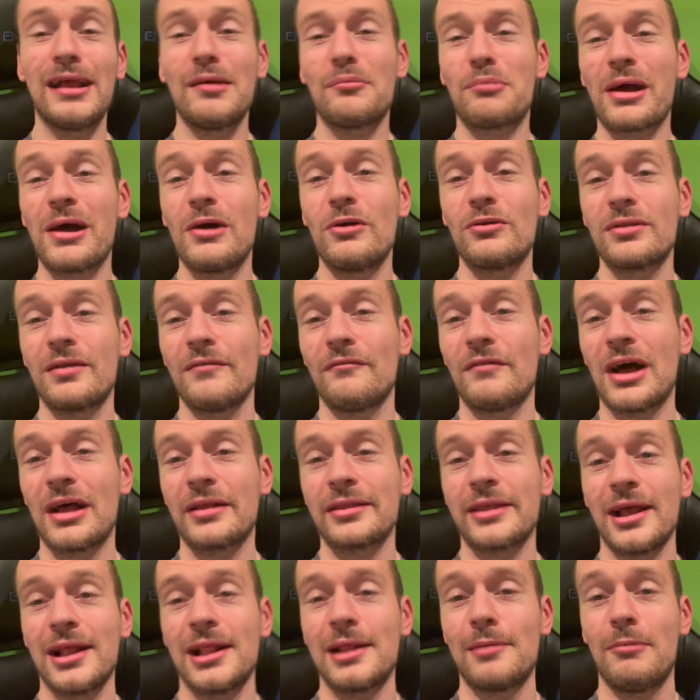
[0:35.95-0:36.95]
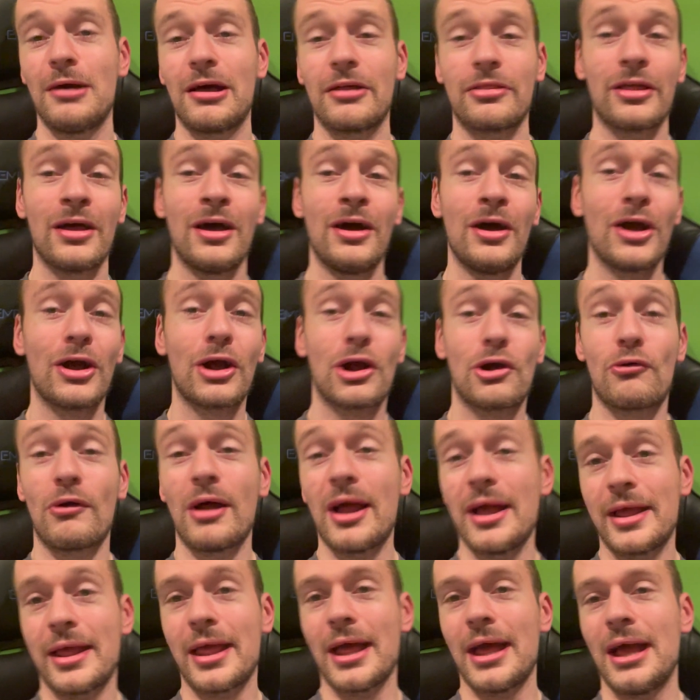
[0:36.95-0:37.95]
Brown, Devontae Smith,
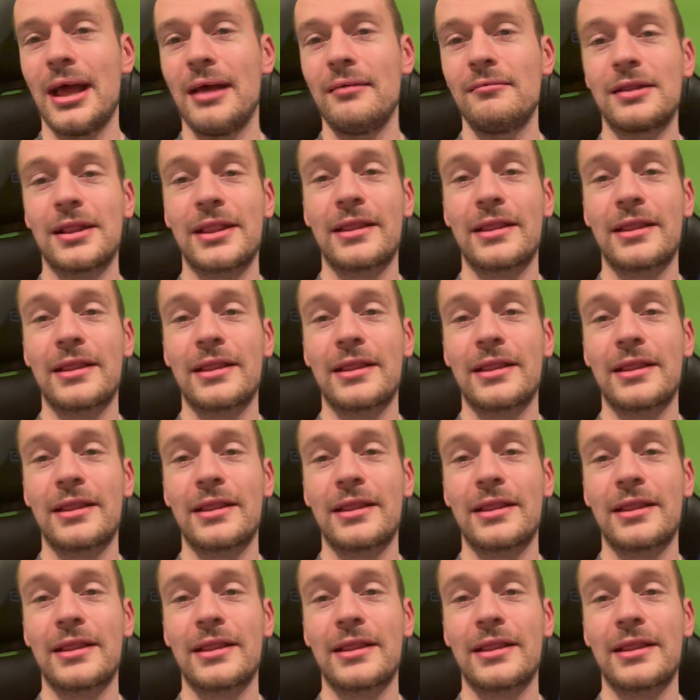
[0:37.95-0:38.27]
great games.